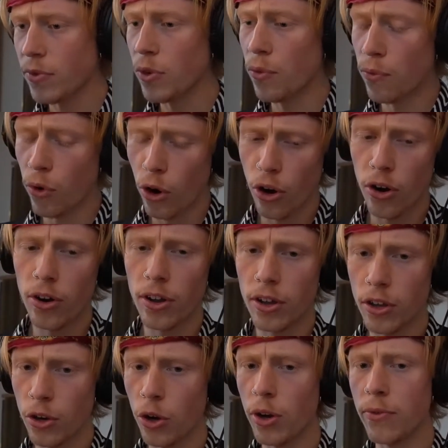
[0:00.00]
for,
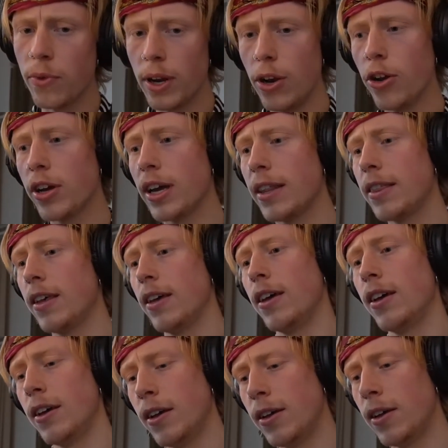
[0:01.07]
if we look at
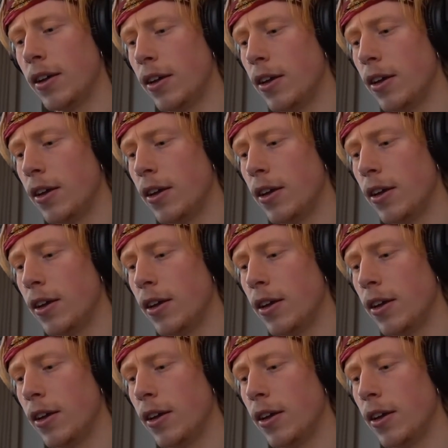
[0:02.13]
the